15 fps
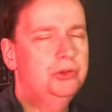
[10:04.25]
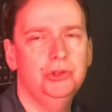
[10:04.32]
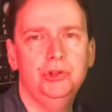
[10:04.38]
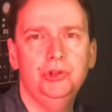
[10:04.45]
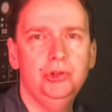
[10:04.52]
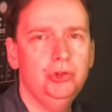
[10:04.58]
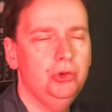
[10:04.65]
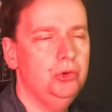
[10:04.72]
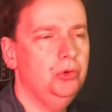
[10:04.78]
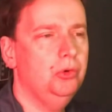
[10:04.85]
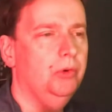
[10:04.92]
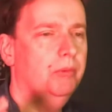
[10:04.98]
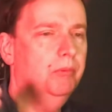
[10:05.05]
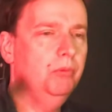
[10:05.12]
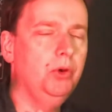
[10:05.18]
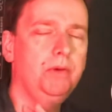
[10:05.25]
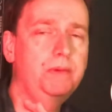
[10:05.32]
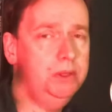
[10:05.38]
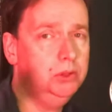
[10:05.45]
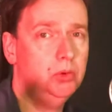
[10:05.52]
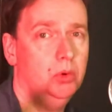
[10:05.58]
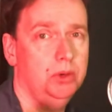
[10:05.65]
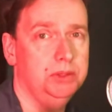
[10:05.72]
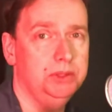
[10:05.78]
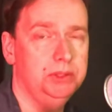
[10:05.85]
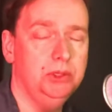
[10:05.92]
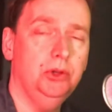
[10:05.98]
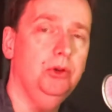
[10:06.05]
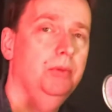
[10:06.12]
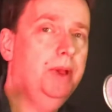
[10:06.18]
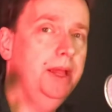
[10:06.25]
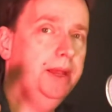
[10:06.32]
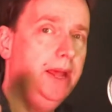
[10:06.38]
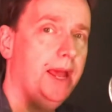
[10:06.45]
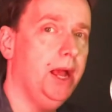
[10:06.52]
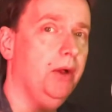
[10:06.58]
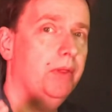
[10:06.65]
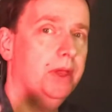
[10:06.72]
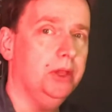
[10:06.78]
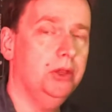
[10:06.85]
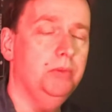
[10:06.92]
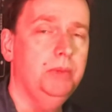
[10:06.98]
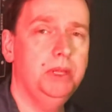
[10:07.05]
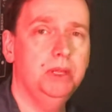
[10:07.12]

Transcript: to moving towards Zoom and how that could